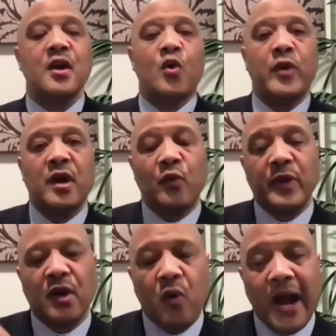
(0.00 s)
we are
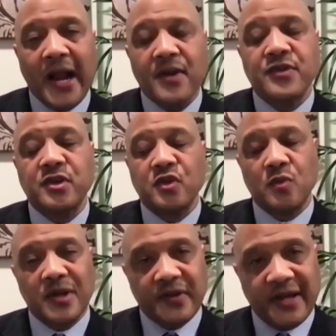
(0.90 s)
required to do
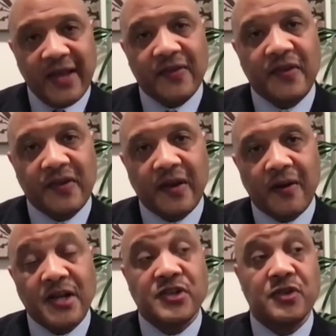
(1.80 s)
what's
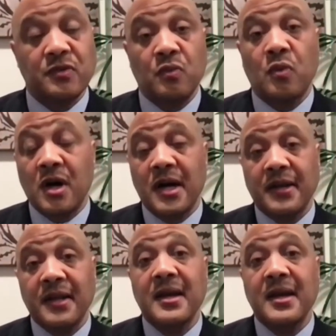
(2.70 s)
necessary to, one,